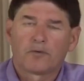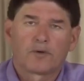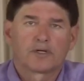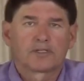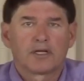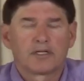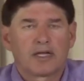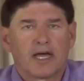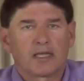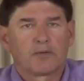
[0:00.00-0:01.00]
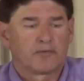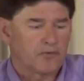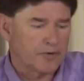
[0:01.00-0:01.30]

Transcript: all the words on the document,